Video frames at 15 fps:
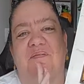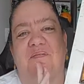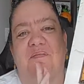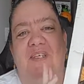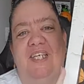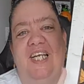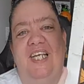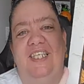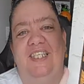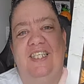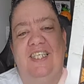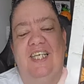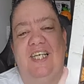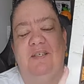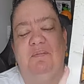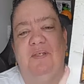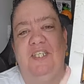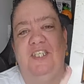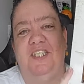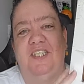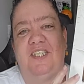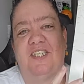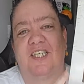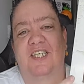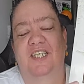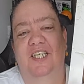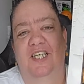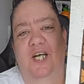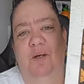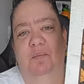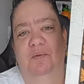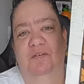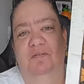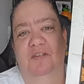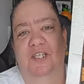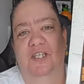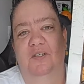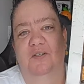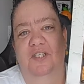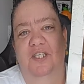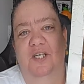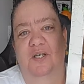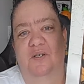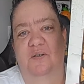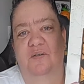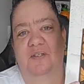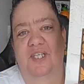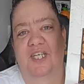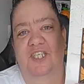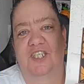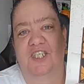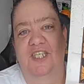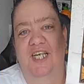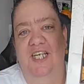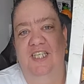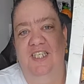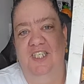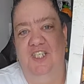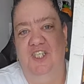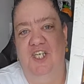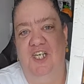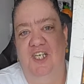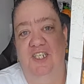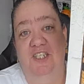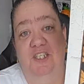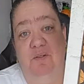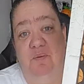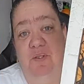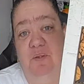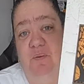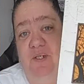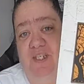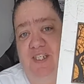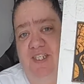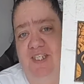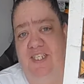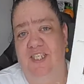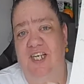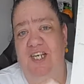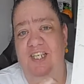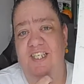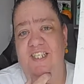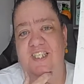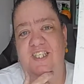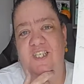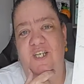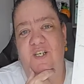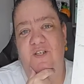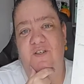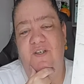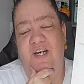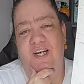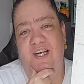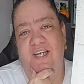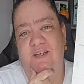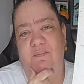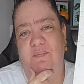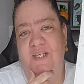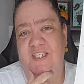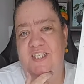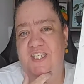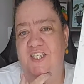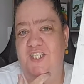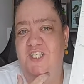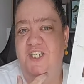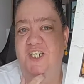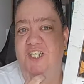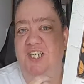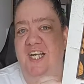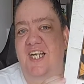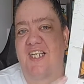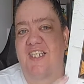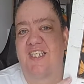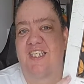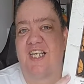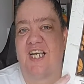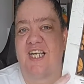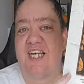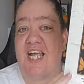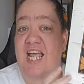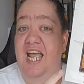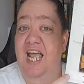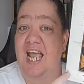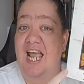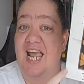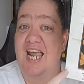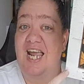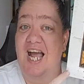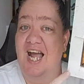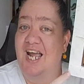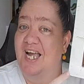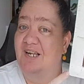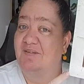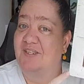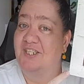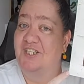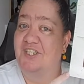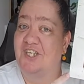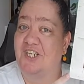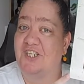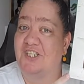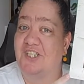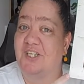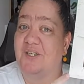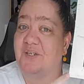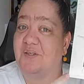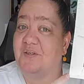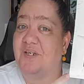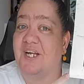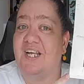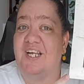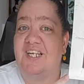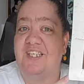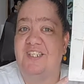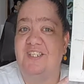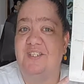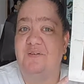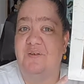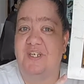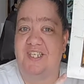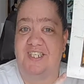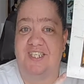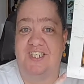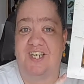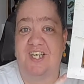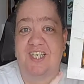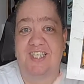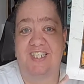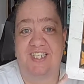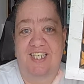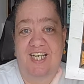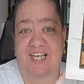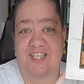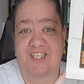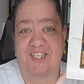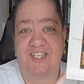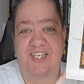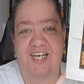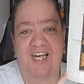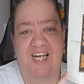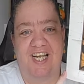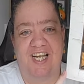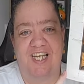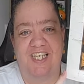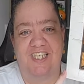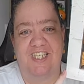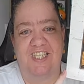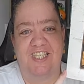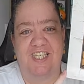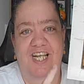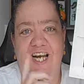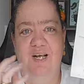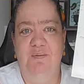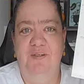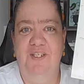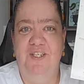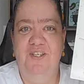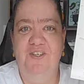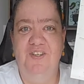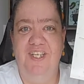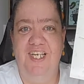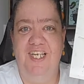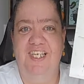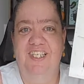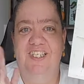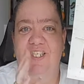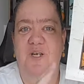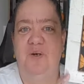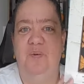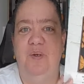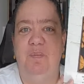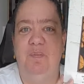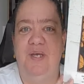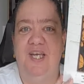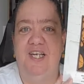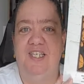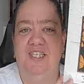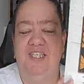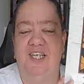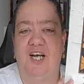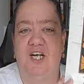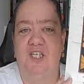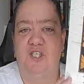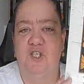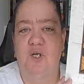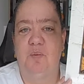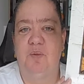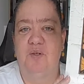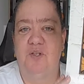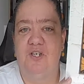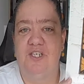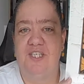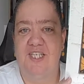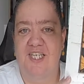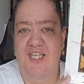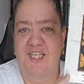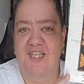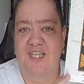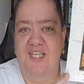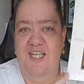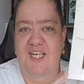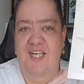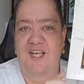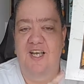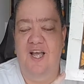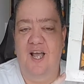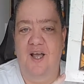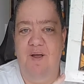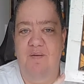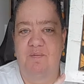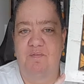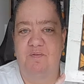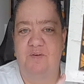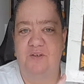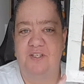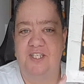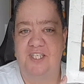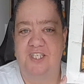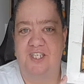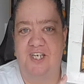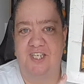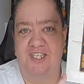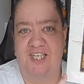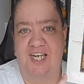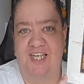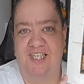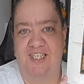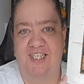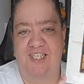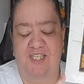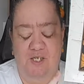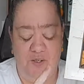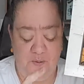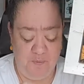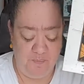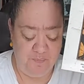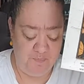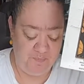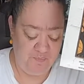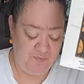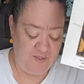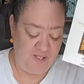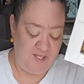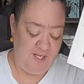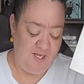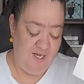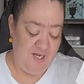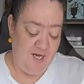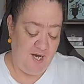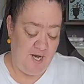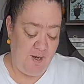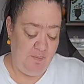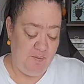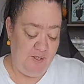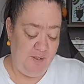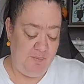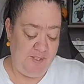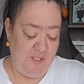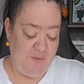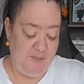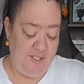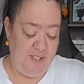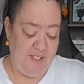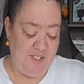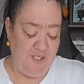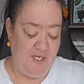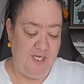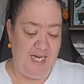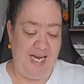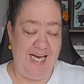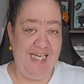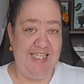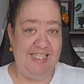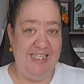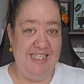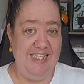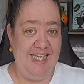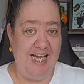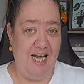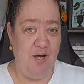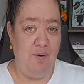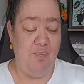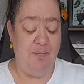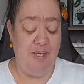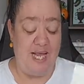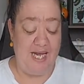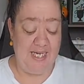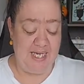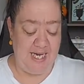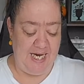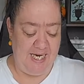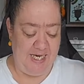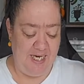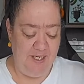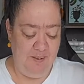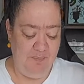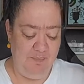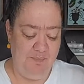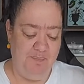But Nancy had mentioned in a couple of videos ago that she had this chart and she really wanted to start it, so I messaged her and said, hey, I have this chart too. Do you want to start it together? And she said, absolutely. So we picked October 13th for the start date. So I'm going to be doing this on 18 count Black Ada.